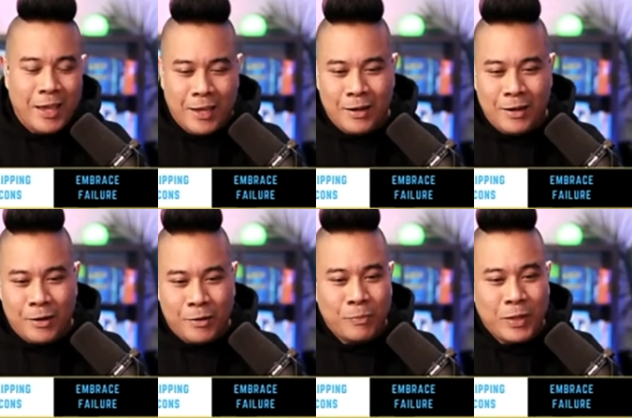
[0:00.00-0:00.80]
And
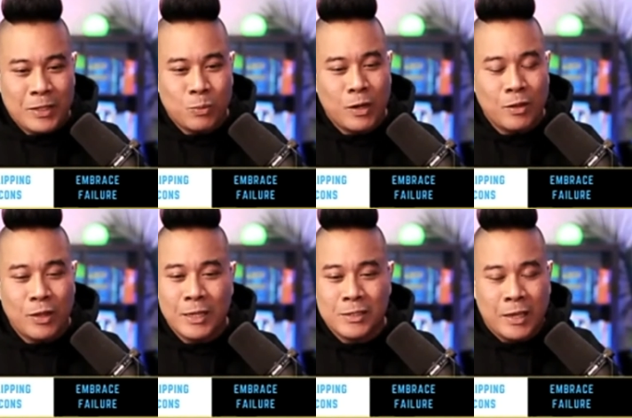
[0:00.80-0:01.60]
that's one of
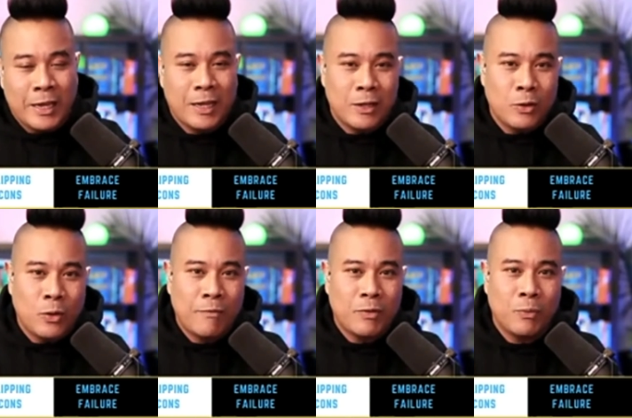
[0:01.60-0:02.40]
the things
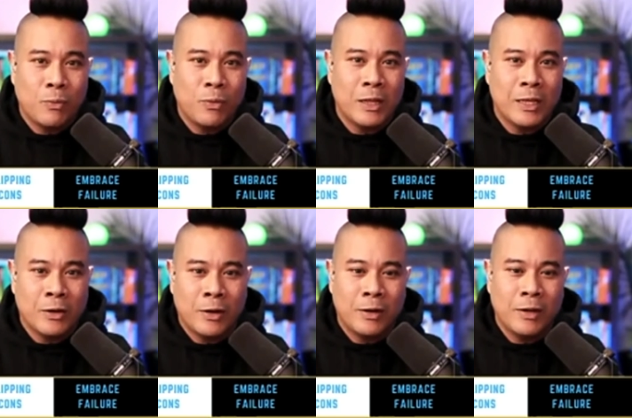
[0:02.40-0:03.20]
you have to really
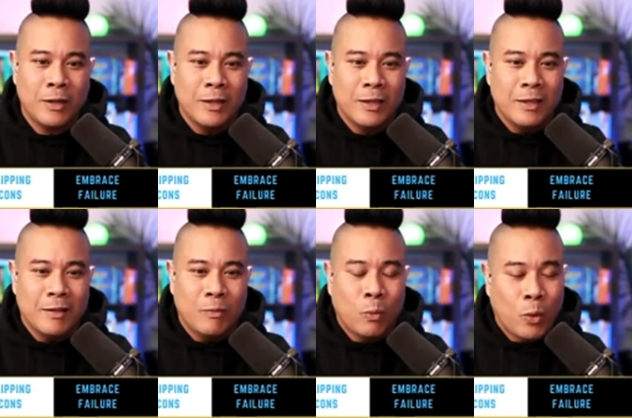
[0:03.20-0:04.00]
learn
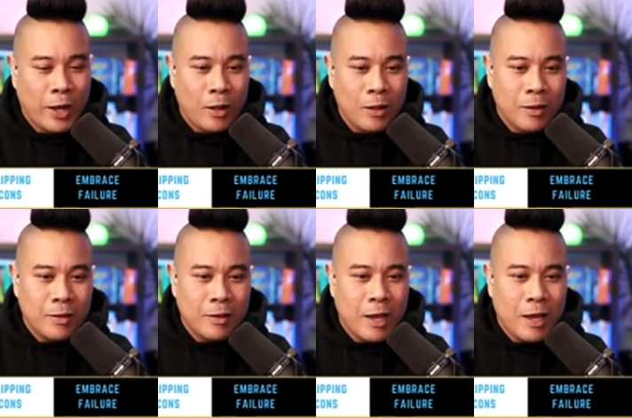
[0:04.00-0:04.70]
well.